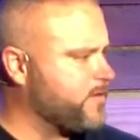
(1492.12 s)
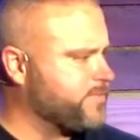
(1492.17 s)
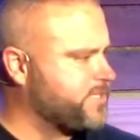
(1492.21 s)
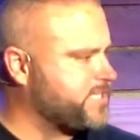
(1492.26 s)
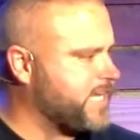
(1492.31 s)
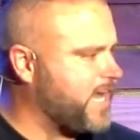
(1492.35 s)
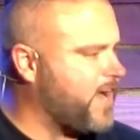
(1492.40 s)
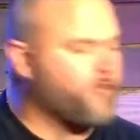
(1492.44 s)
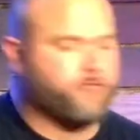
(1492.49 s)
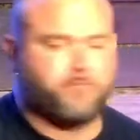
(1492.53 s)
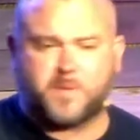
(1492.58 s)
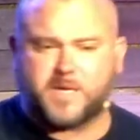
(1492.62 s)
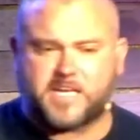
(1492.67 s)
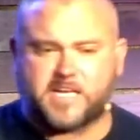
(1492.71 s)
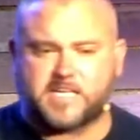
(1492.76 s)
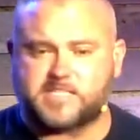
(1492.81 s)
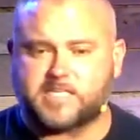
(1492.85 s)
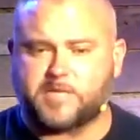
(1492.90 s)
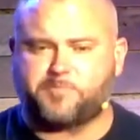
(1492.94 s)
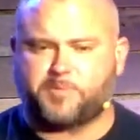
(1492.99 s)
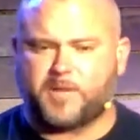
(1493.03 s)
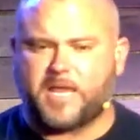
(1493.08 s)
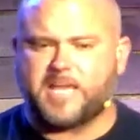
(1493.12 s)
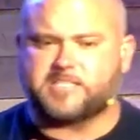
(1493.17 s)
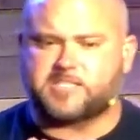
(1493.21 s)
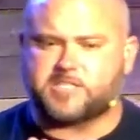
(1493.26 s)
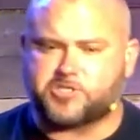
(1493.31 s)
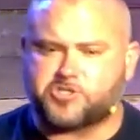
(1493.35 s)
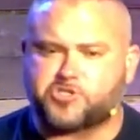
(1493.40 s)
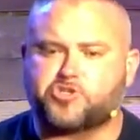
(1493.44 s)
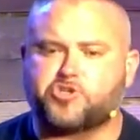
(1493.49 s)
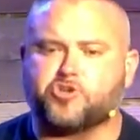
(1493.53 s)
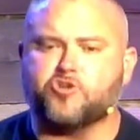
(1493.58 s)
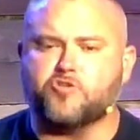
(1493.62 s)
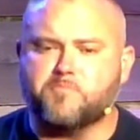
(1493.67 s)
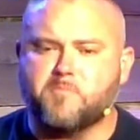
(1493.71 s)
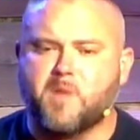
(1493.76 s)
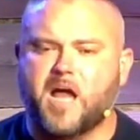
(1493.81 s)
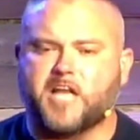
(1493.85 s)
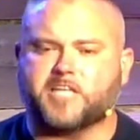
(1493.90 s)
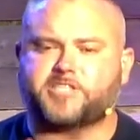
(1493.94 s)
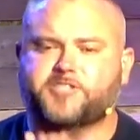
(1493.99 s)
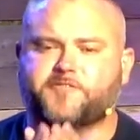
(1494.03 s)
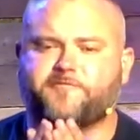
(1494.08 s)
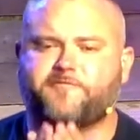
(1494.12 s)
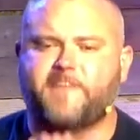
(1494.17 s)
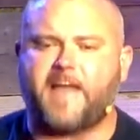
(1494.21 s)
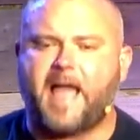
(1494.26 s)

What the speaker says: for himself because he places too much